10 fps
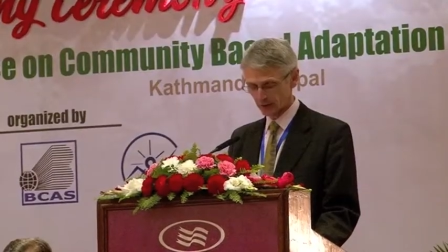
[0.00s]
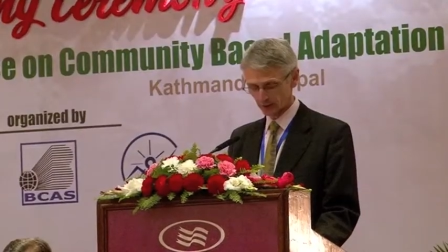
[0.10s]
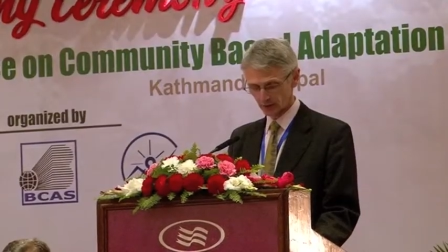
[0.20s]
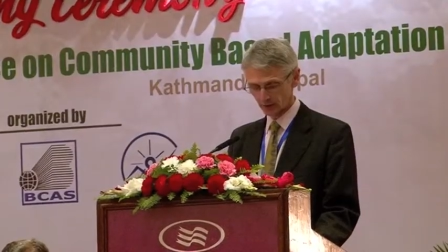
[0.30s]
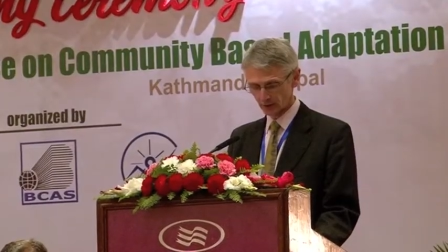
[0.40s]

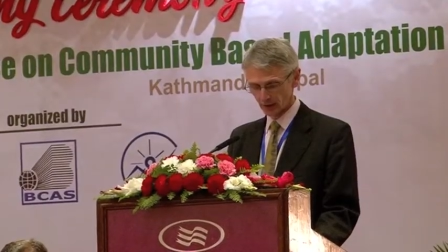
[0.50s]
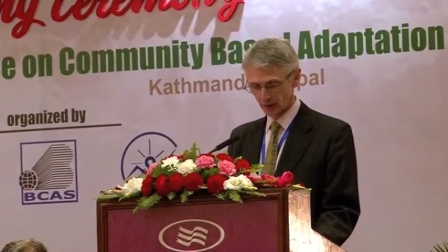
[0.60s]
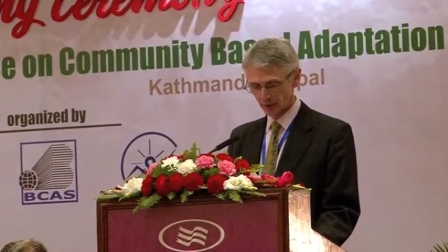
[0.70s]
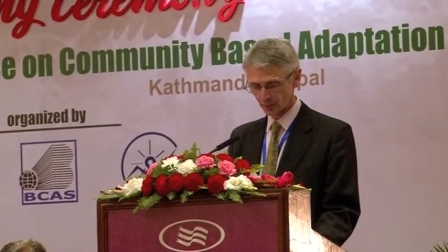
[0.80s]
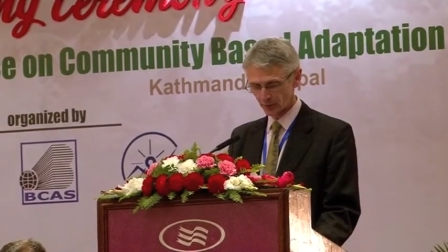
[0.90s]
gases
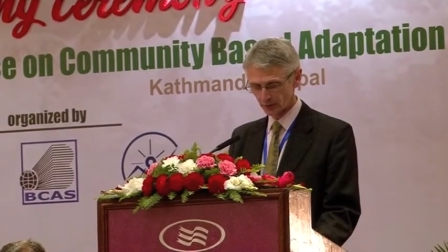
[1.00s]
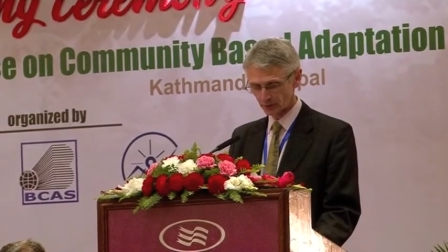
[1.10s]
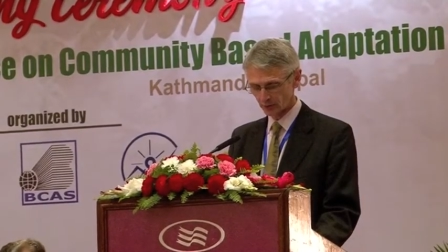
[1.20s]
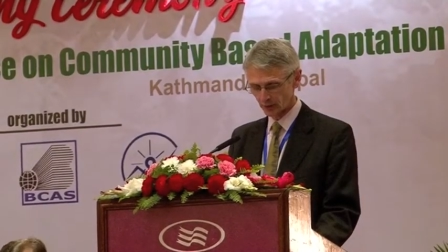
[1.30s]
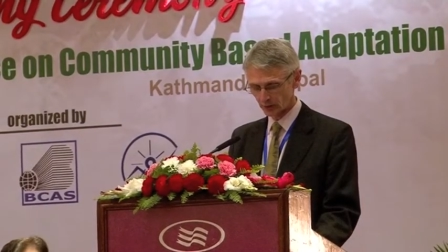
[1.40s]
at the
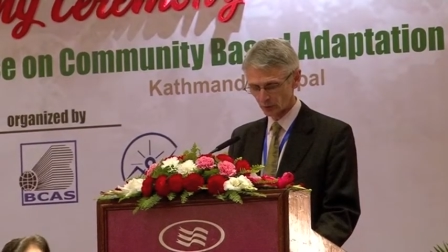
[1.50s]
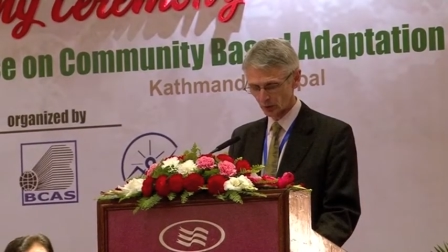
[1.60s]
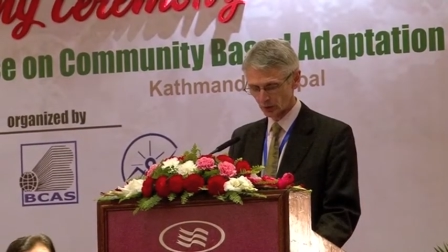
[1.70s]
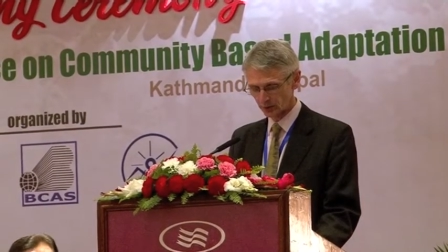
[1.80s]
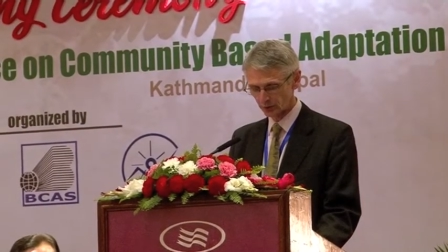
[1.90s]
present rate, the
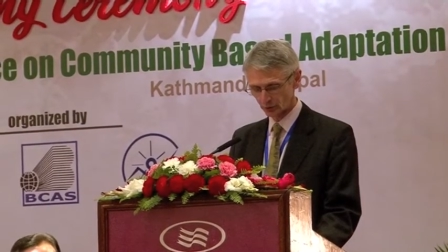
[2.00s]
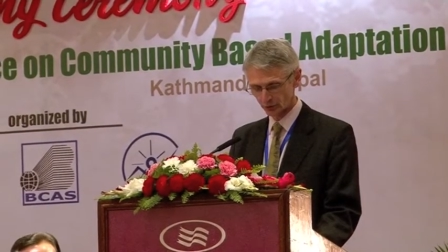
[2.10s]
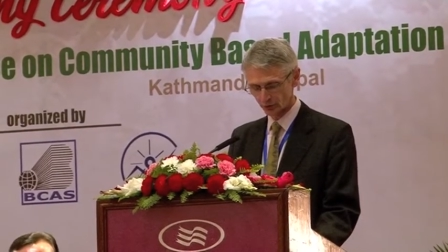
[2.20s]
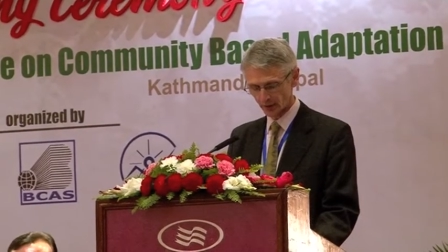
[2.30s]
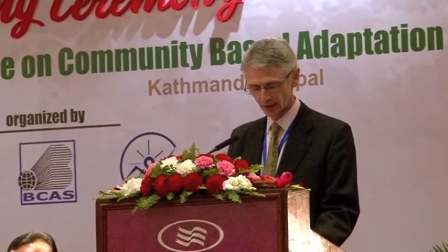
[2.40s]
world is
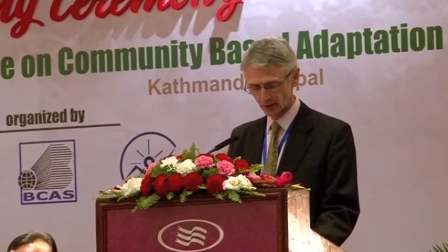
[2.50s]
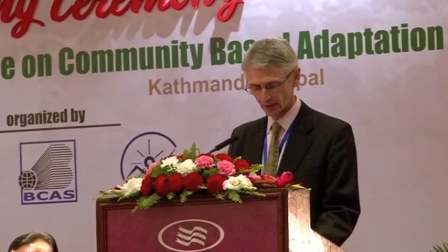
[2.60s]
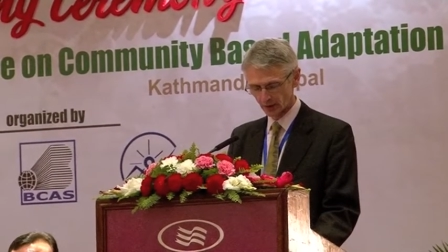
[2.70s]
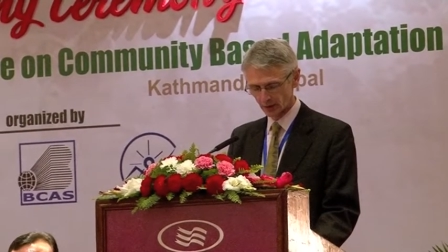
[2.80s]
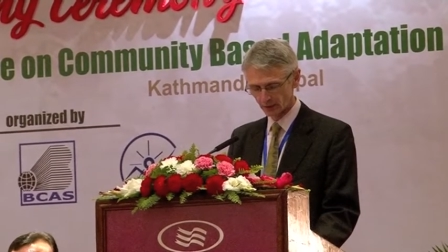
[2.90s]
on track
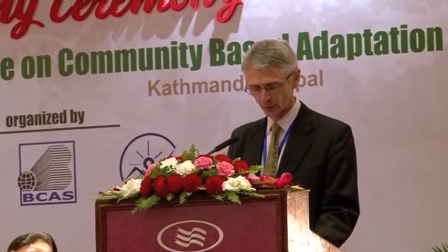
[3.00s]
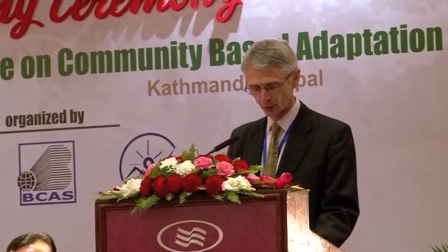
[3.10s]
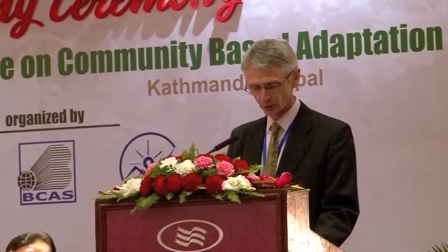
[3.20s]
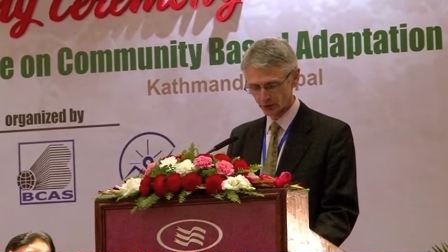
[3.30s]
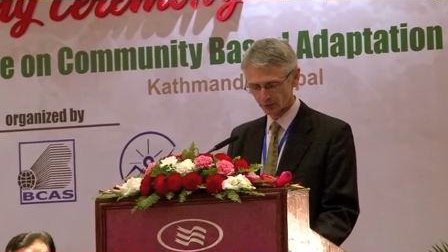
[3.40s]

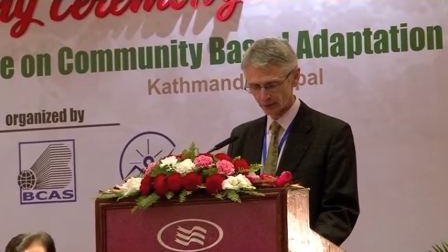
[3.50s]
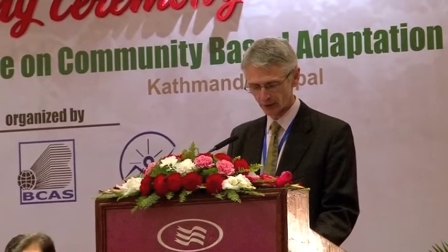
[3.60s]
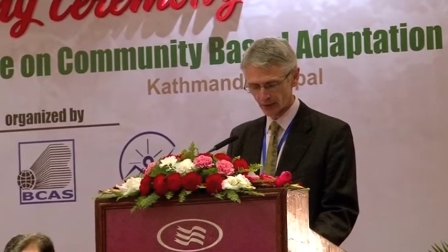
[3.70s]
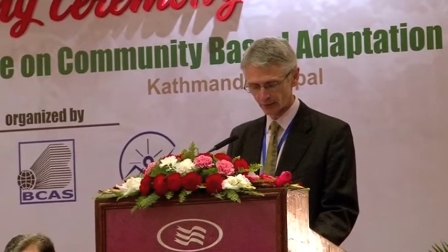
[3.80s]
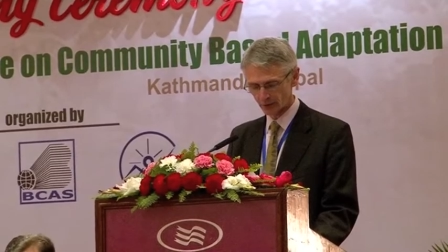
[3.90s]
unfortunately, for
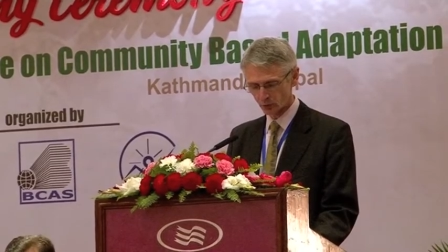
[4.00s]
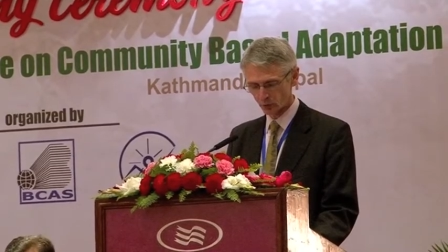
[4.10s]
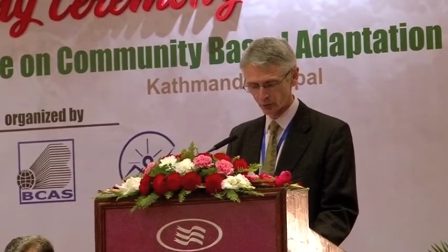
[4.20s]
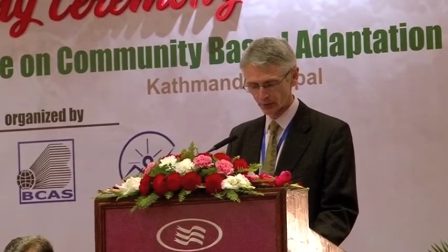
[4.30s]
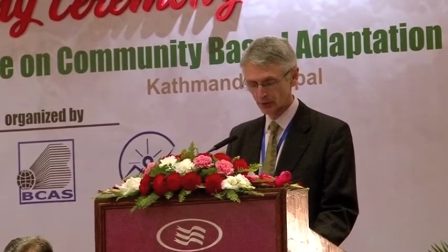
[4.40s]
an average
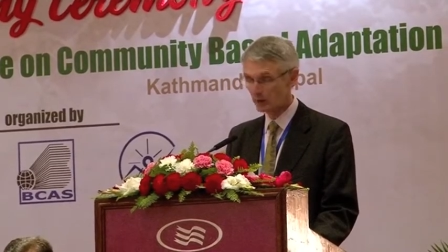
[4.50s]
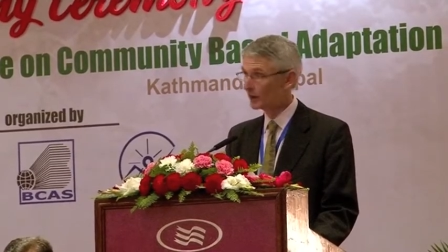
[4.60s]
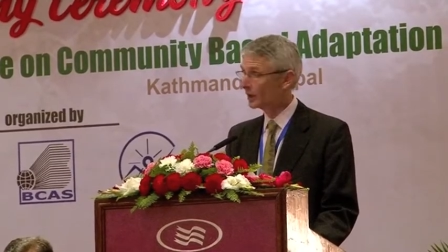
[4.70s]
woman,